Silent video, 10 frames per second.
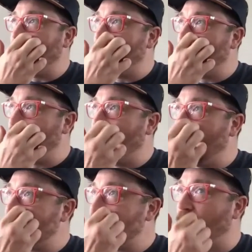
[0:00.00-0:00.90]
think,
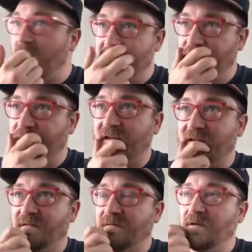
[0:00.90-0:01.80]
yes, cost
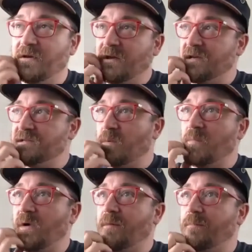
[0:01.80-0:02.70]
effective is
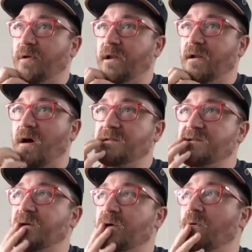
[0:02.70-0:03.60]
one way to put it.
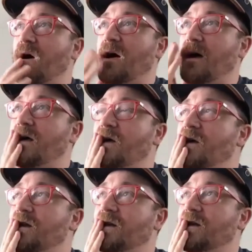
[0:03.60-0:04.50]
Also,
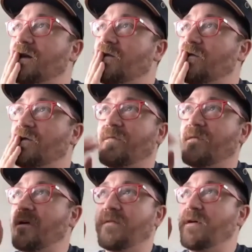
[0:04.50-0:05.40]

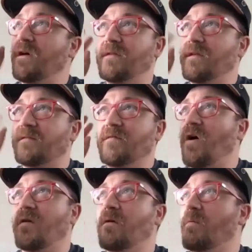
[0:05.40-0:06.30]
forget all the
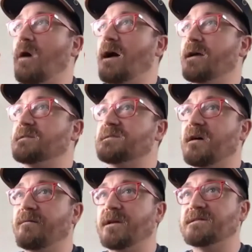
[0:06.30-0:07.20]
ROI and
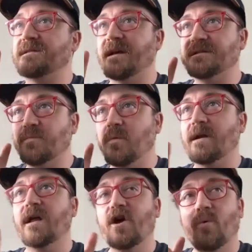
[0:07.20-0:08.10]
stuff. It's
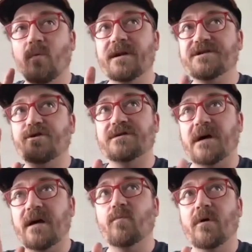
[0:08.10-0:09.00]
what is your
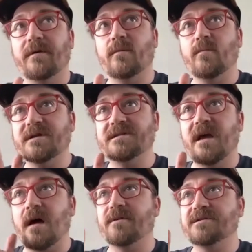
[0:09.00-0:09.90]
time worth, and what is the
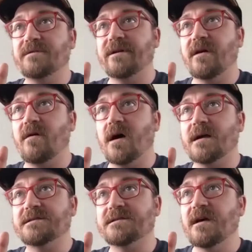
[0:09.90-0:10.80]
opportunity
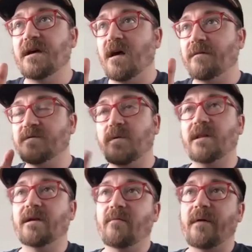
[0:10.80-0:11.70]
cost of
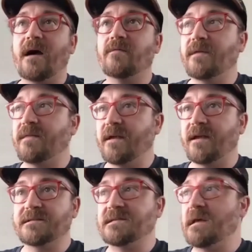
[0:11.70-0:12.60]
twiddling around with
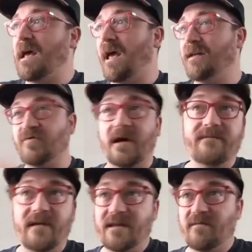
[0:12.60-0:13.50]
things and trying
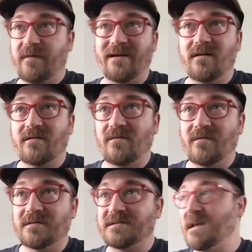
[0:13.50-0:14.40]
to find the right
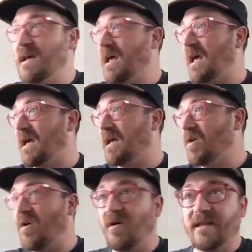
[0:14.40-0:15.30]
articles and
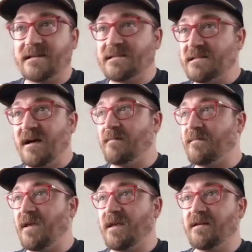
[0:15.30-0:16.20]
all that stuff
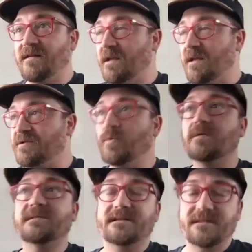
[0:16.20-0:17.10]
in
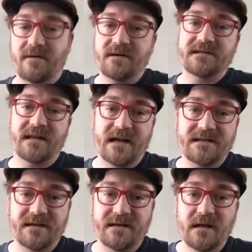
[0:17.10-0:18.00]
tool sets that are
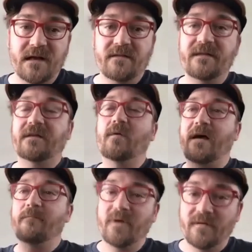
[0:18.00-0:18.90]
disconnected, that don't
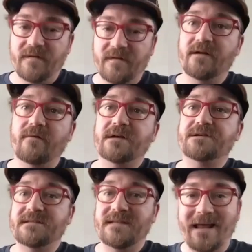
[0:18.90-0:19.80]
have built-in
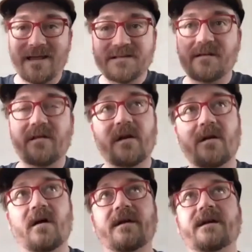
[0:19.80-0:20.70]
integrations, that
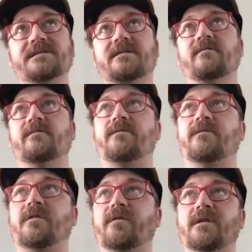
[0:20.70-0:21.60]
isn't
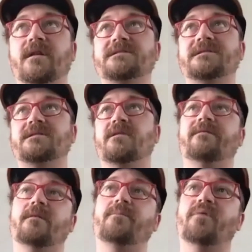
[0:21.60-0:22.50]
necessarily
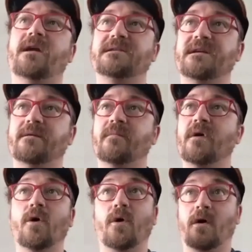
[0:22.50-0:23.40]
from a product team
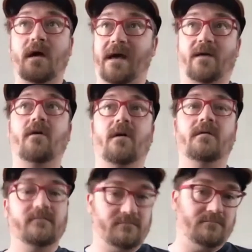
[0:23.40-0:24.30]
at all,